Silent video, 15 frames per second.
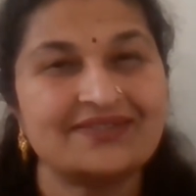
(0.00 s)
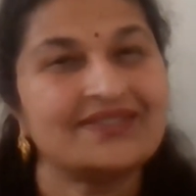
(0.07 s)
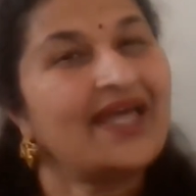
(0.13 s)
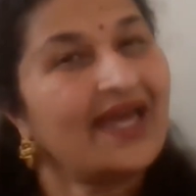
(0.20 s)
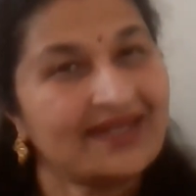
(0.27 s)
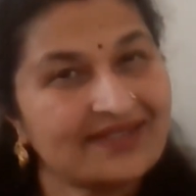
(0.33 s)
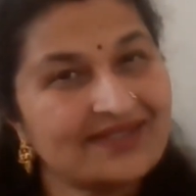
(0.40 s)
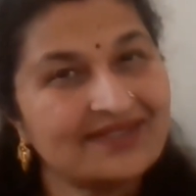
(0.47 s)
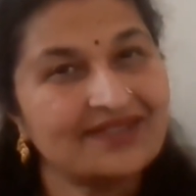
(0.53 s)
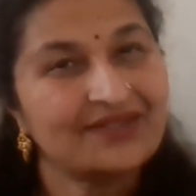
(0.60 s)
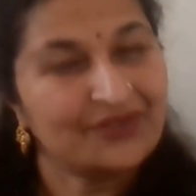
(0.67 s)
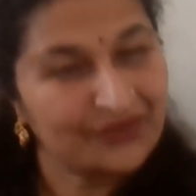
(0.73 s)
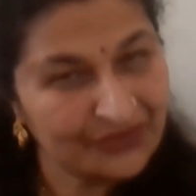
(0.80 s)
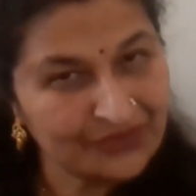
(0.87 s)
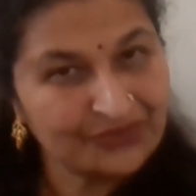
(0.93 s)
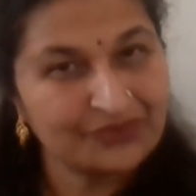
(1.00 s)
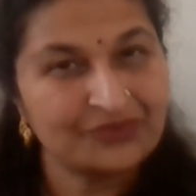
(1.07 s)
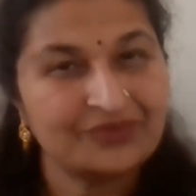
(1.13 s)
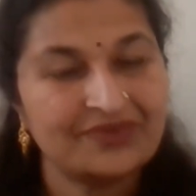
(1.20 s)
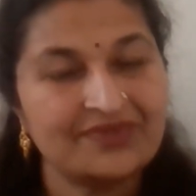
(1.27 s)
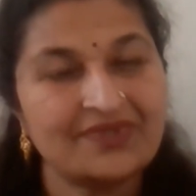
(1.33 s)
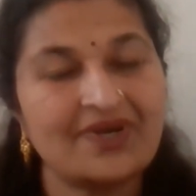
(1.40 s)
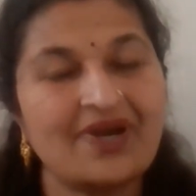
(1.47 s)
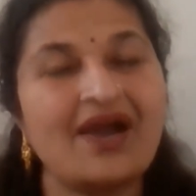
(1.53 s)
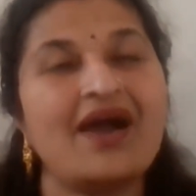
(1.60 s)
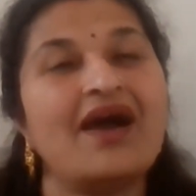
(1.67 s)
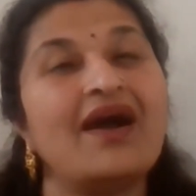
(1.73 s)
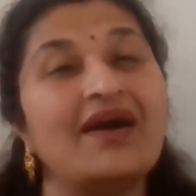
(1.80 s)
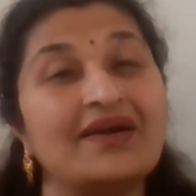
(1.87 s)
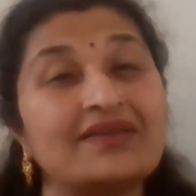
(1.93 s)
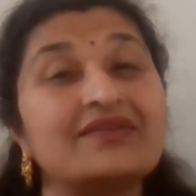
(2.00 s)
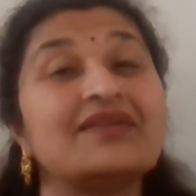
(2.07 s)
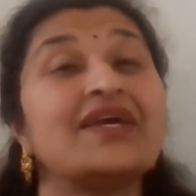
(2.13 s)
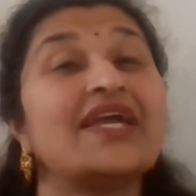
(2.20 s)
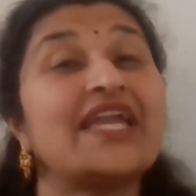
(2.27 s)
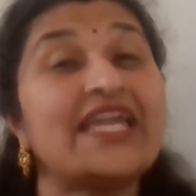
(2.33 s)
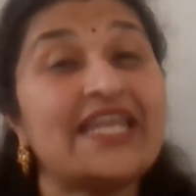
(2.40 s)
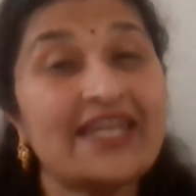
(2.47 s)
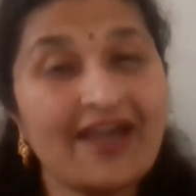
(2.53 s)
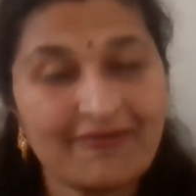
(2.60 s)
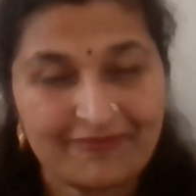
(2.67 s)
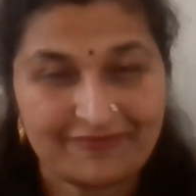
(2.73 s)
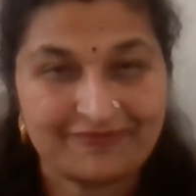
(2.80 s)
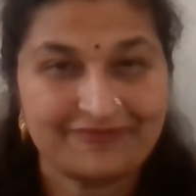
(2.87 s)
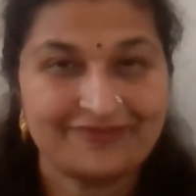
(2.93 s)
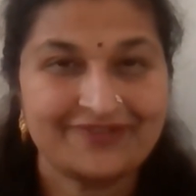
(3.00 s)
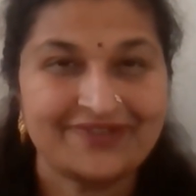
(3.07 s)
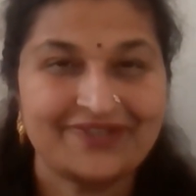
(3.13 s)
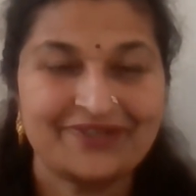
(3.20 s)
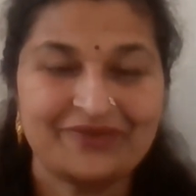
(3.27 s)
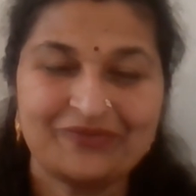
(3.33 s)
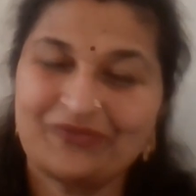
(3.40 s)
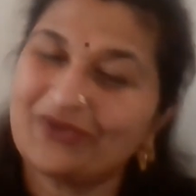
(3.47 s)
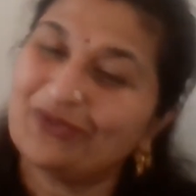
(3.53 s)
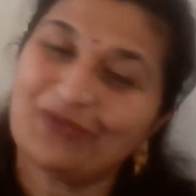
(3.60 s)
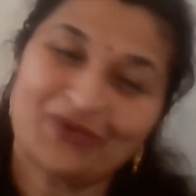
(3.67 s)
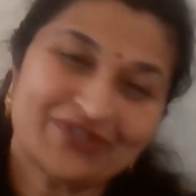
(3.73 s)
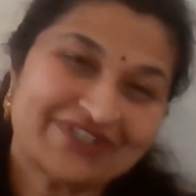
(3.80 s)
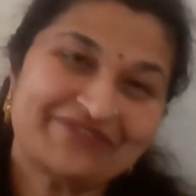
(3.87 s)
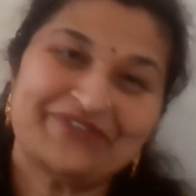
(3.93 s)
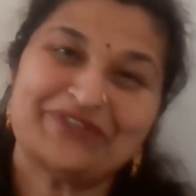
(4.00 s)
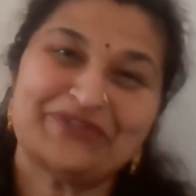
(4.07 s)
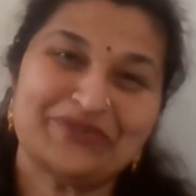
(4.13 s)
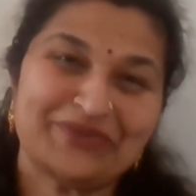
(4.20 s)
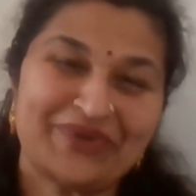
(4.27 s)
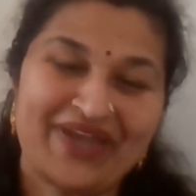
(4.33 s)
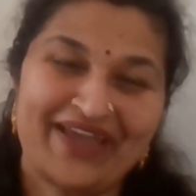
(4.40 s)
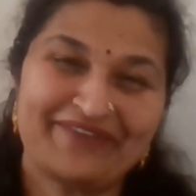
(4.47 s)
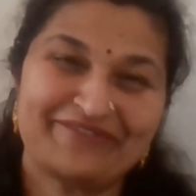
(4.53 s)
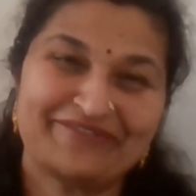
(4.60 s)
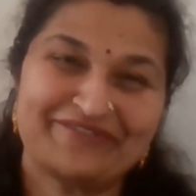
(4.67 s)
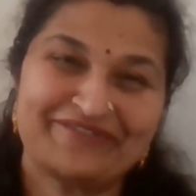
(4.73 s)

that you are enough with whatever you have